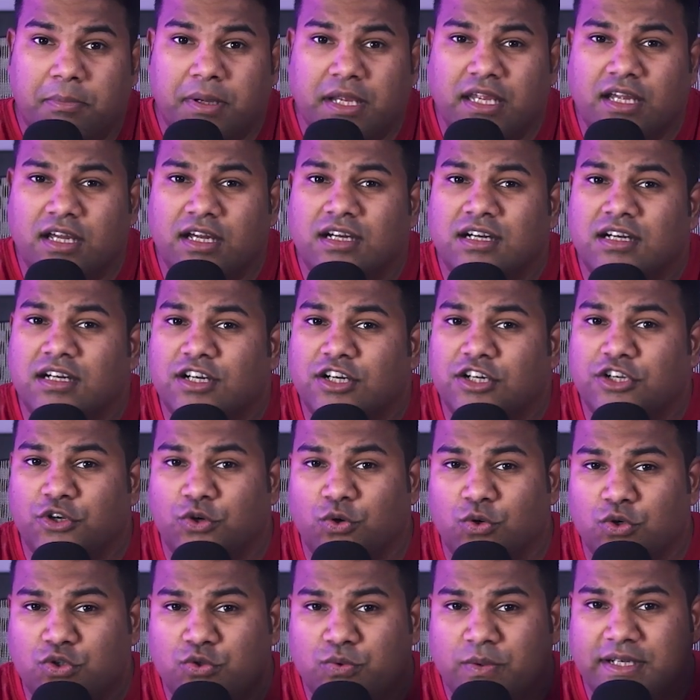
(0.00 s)
Being a
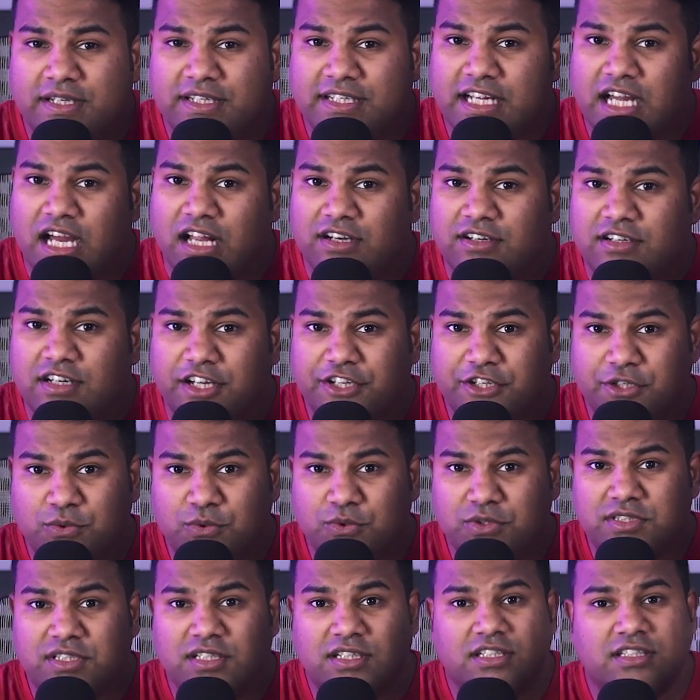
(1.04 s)
Note 20 Ultra
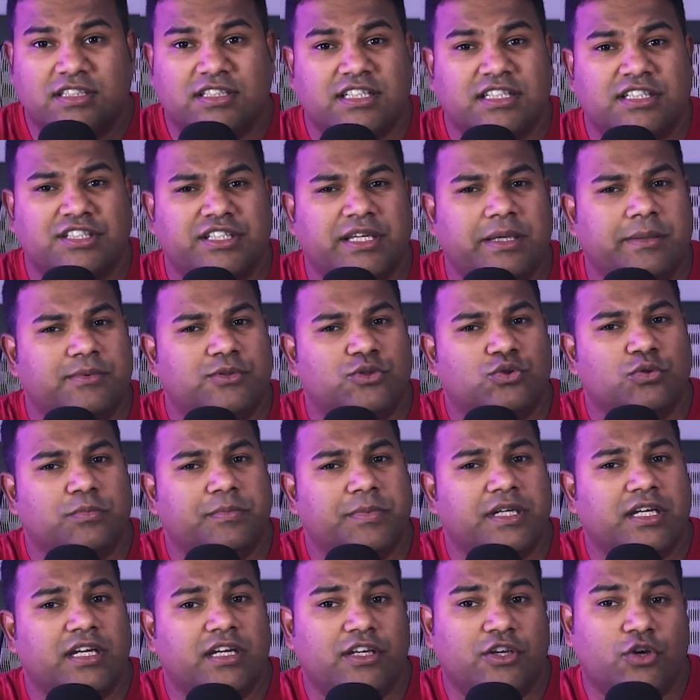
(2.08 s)
user, this seems to
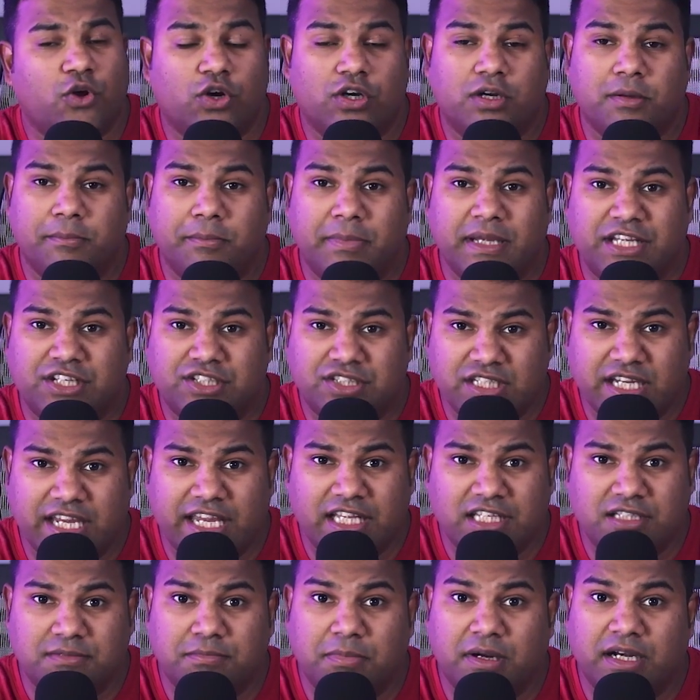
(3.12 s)
be not a big
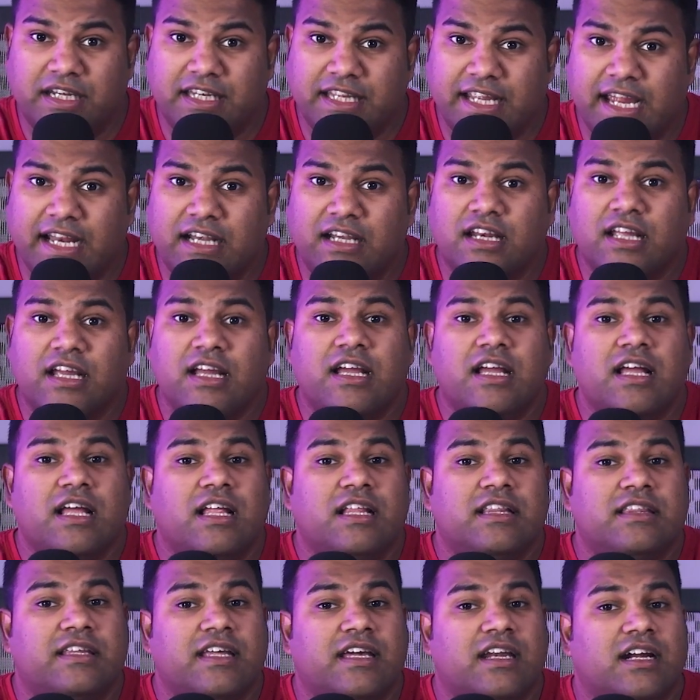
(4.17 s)
change, but yet
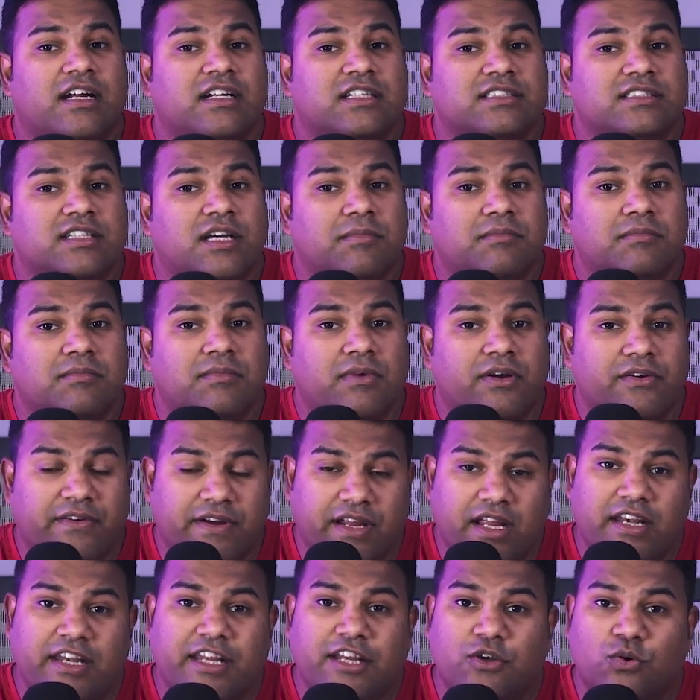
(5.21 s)
there are some
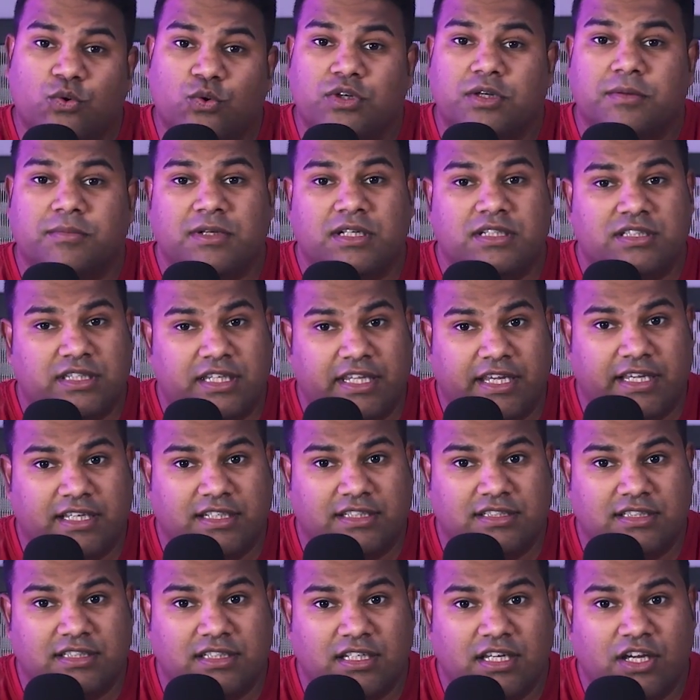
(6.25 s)
really notable
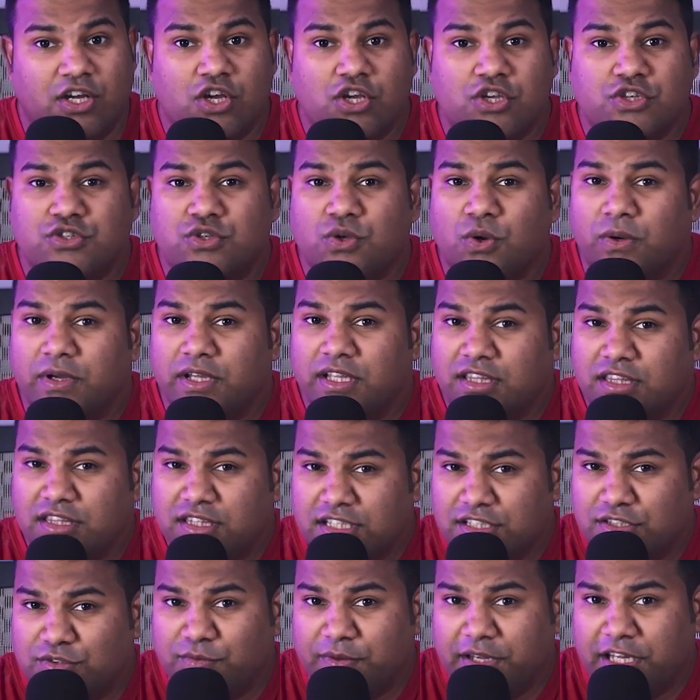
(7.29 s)
things. So in
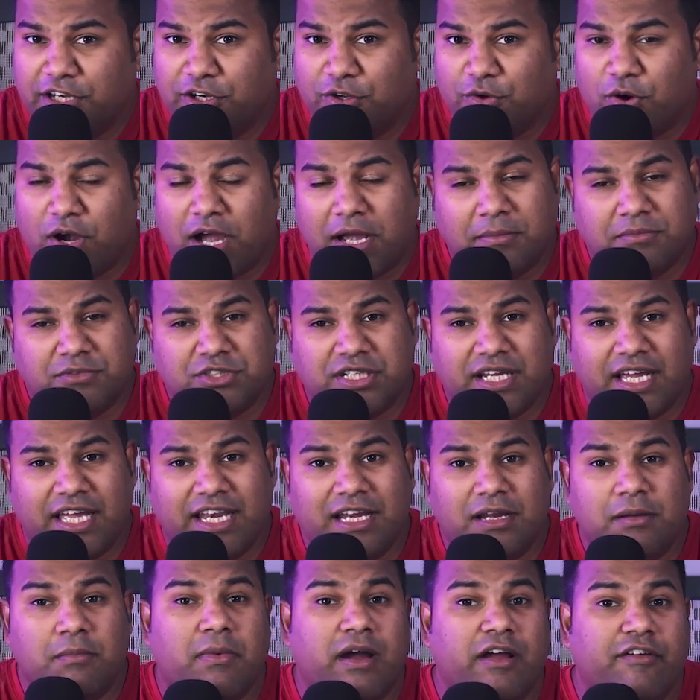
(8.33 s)
this video, I am
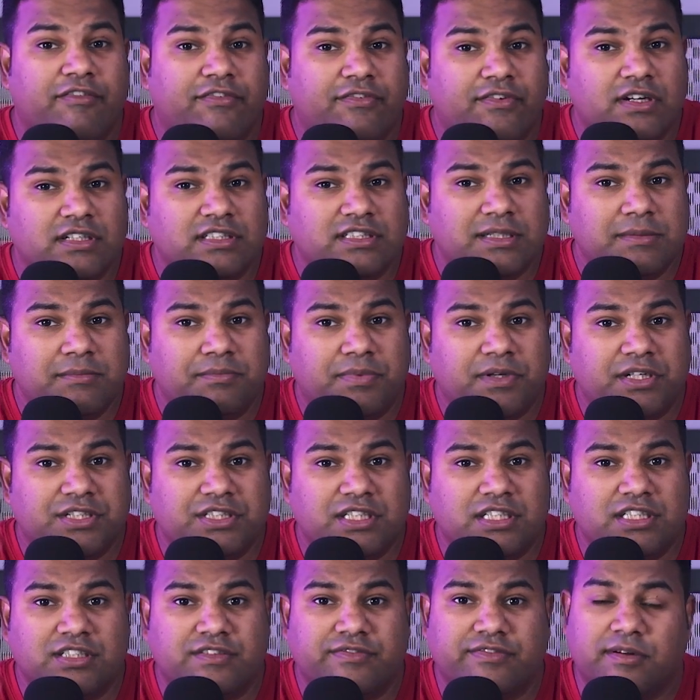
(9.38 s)
sharing my first
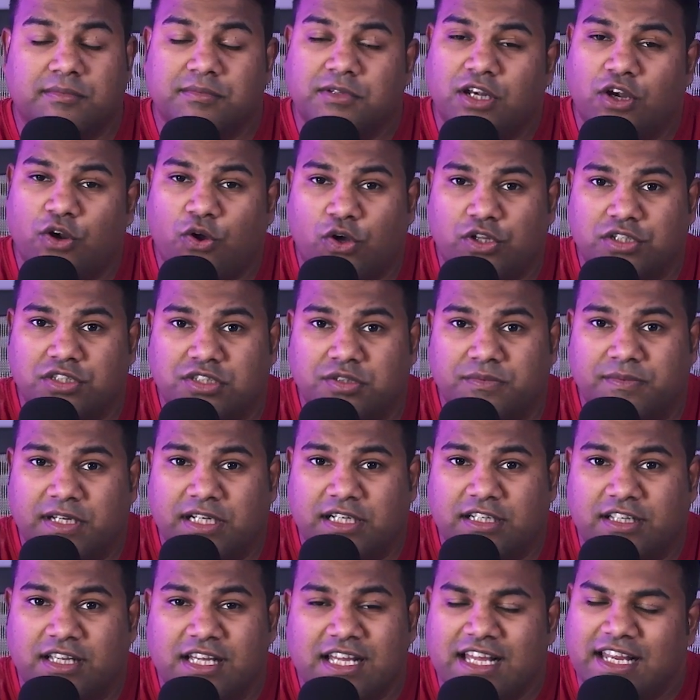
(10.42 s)
impressions from the launch
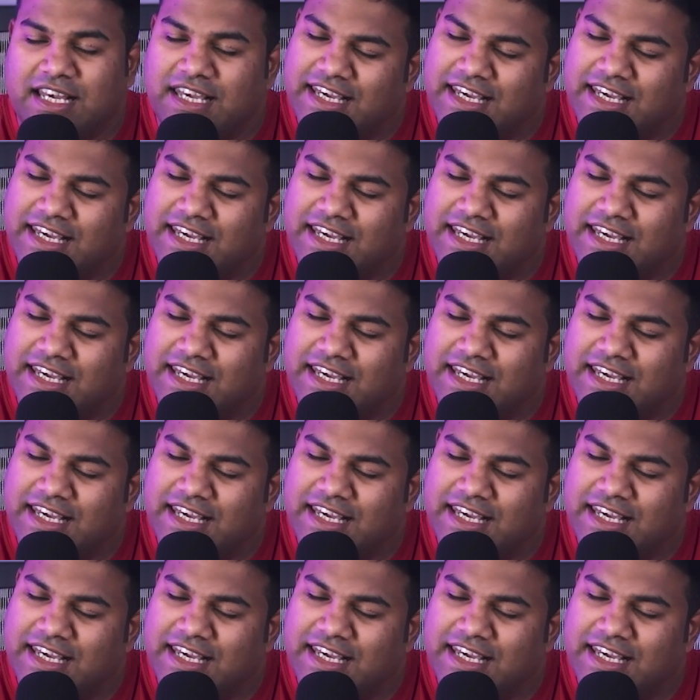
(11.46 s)
event.